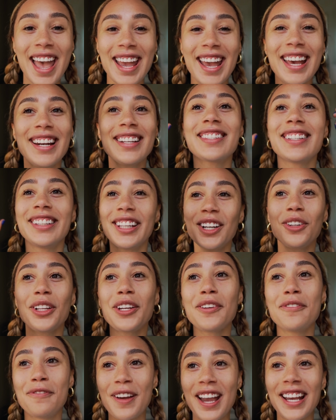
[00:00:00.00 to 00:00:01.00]
It is literally
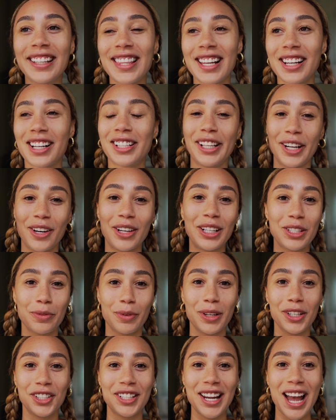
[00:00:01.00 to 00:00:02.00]
fate that Clarins
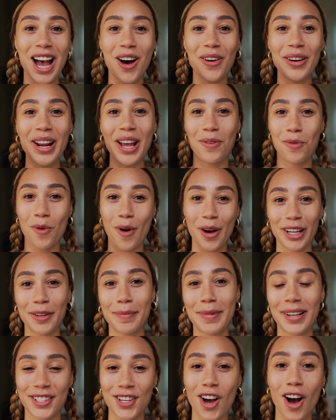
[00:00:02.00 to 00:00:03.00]
reached out and wanted me
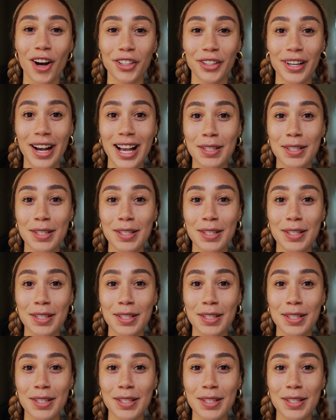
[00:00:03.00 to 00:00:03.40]
to talk to you guys